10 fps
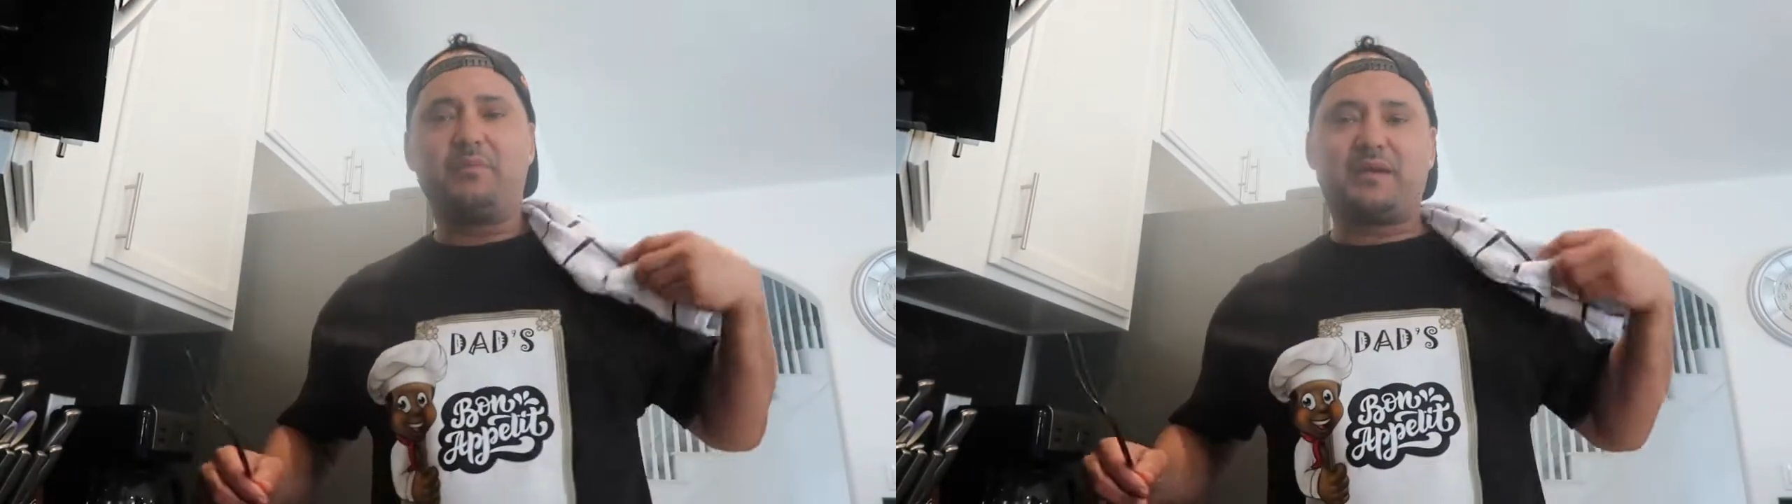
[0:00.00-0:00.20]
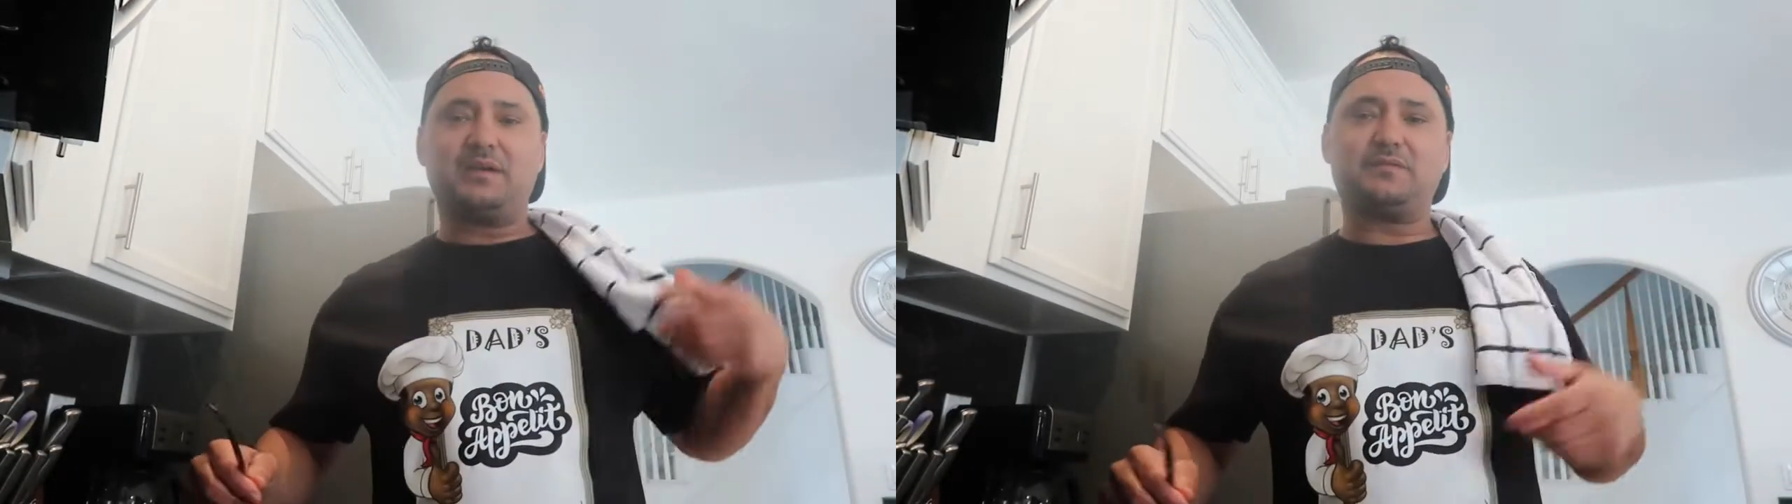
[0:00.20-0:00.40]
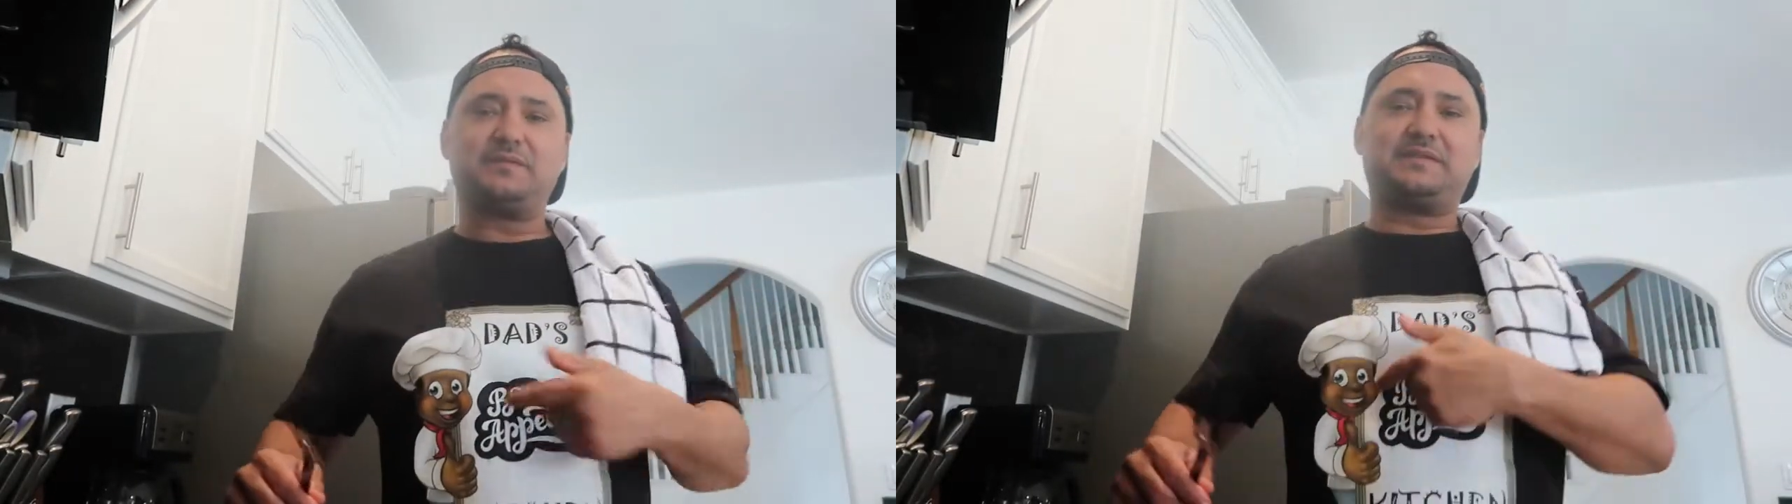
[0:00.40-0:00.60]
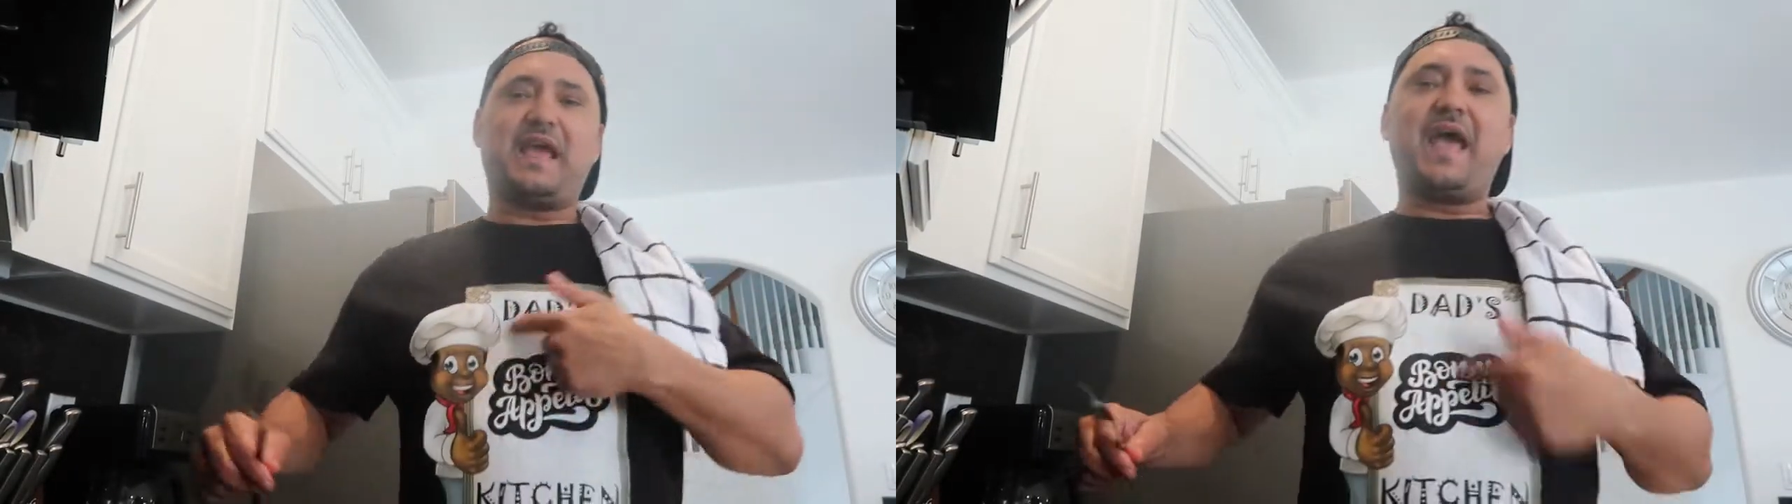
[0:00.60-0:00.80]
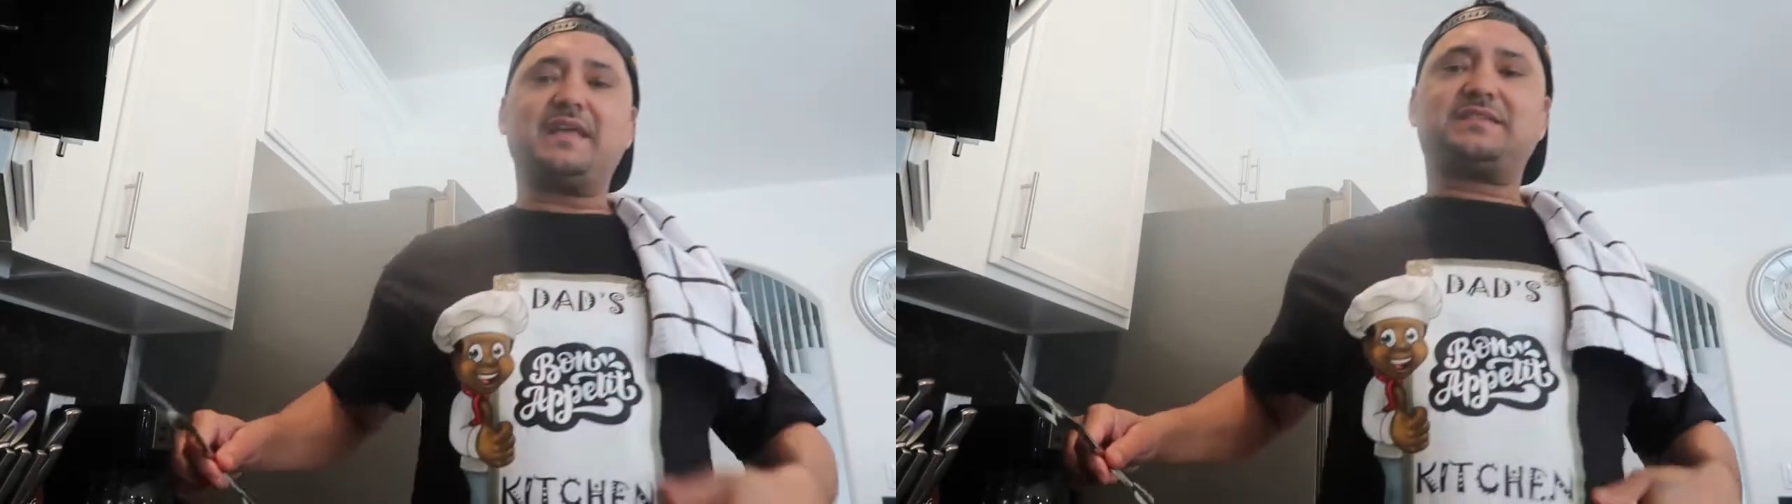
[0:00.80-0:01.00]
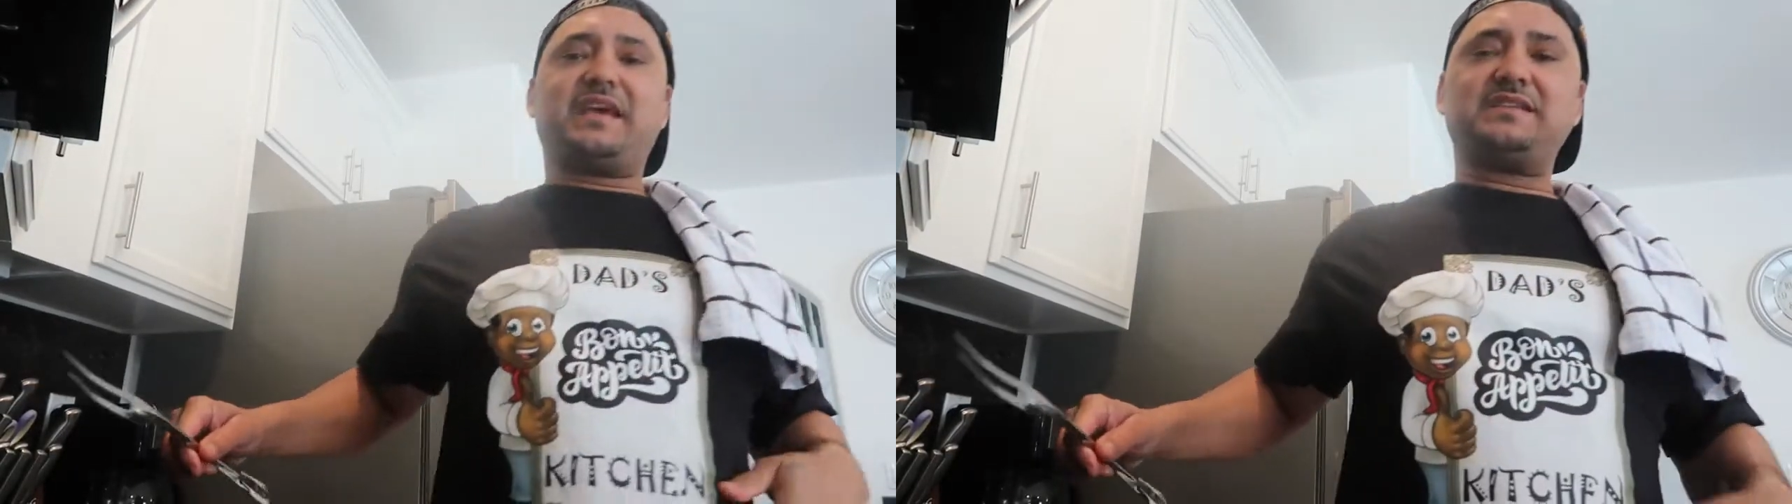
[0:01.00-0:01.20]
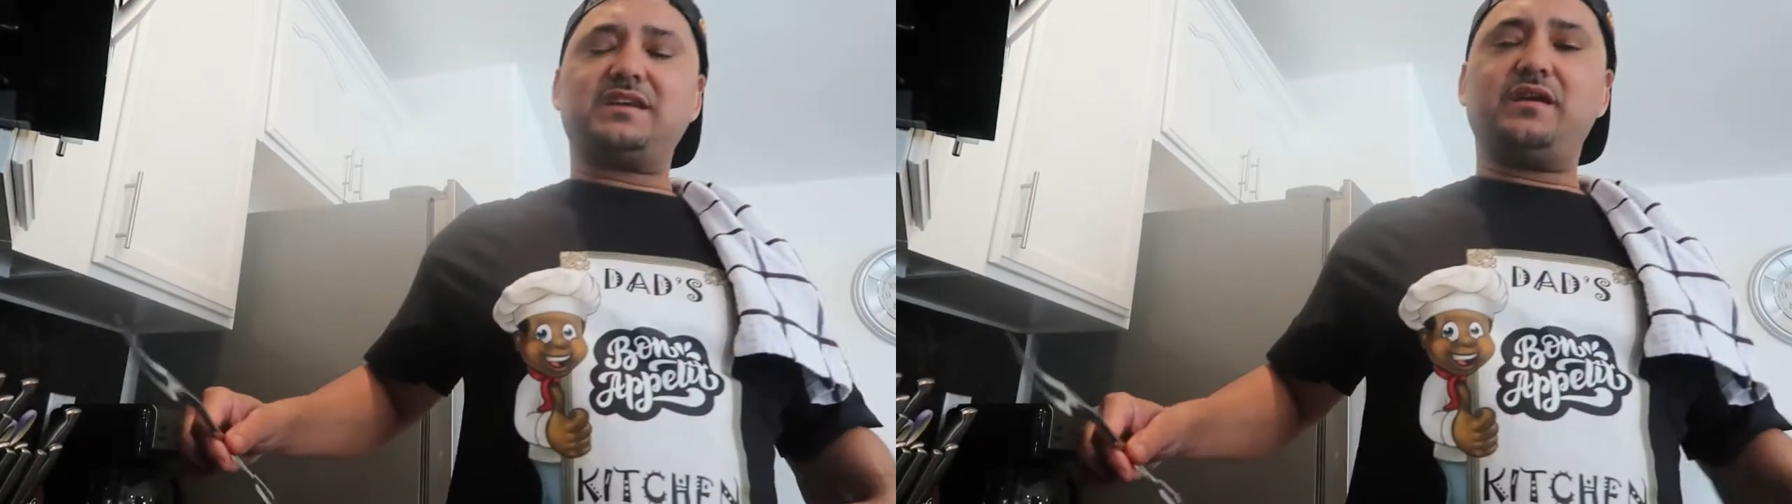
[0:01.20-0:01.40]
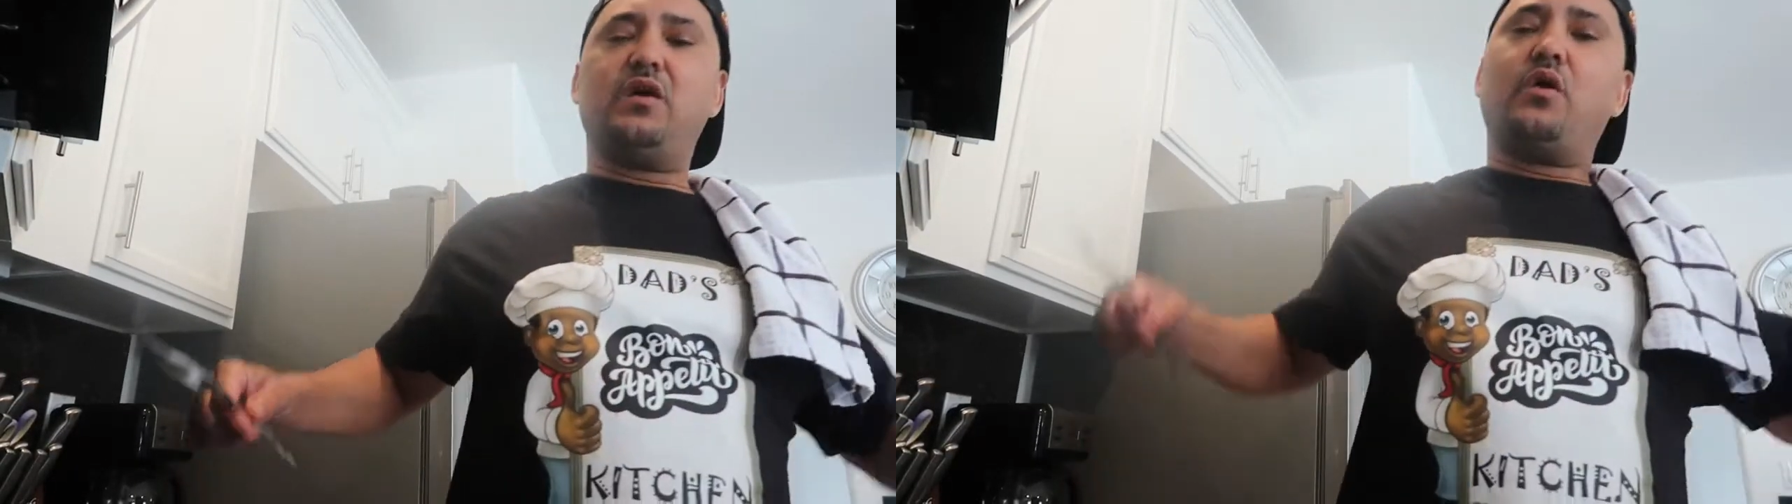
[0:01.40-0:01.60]
Because Dad's
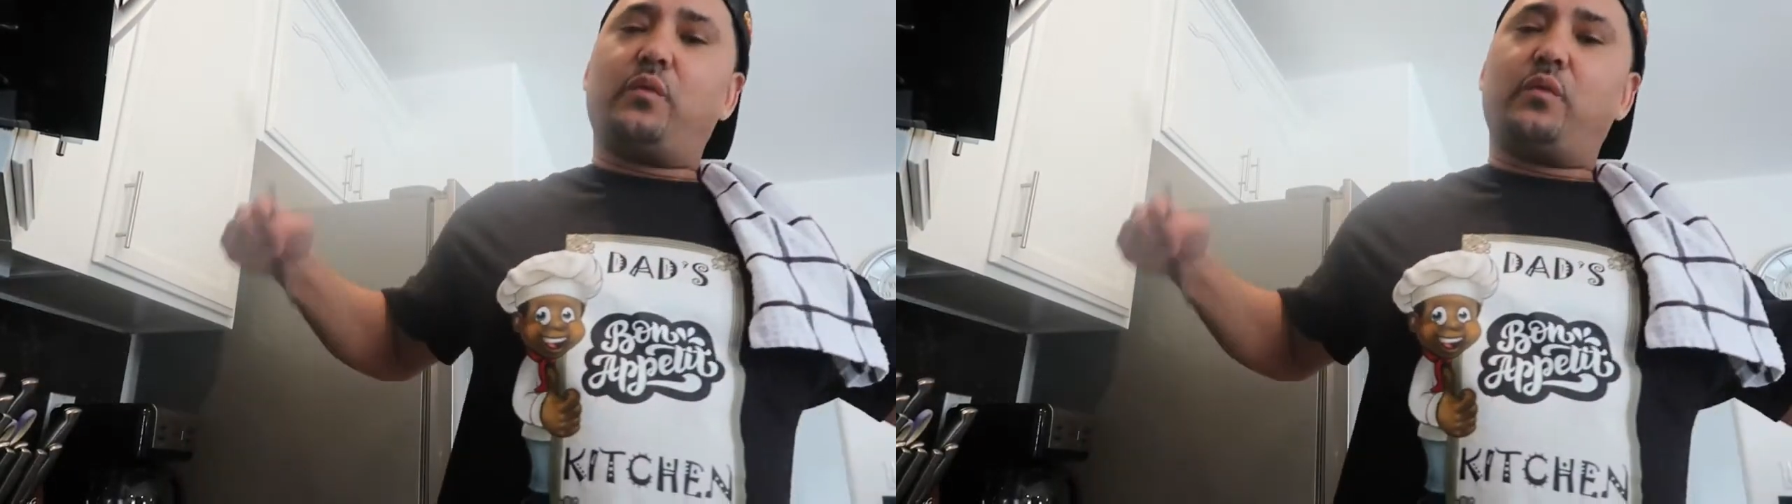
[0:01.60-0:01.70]
Kitchen,